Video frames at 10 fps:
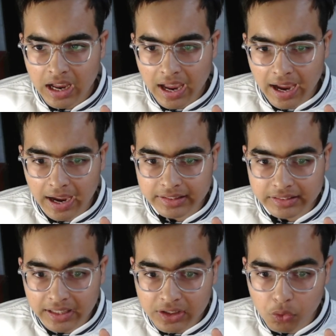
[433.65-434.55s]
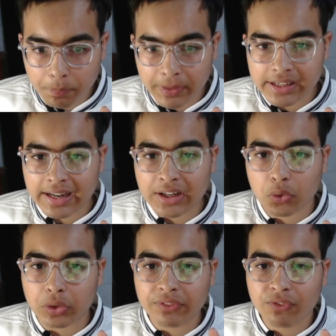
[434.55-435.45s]
and then you play knight
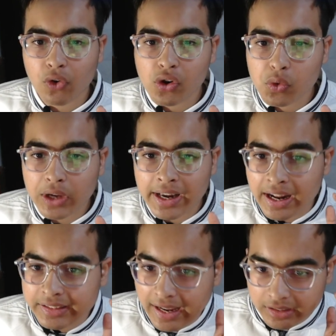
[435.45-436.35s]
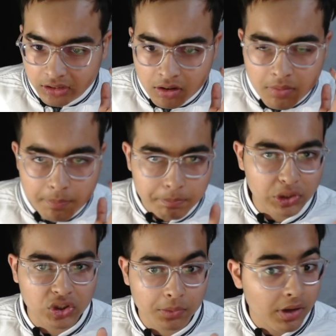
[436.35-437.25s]
to d4, you can attack the
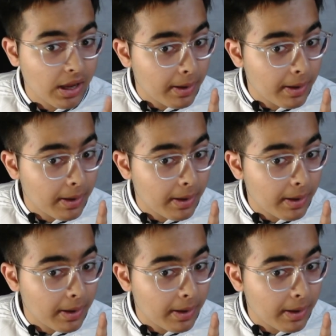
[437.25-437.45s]
bishop.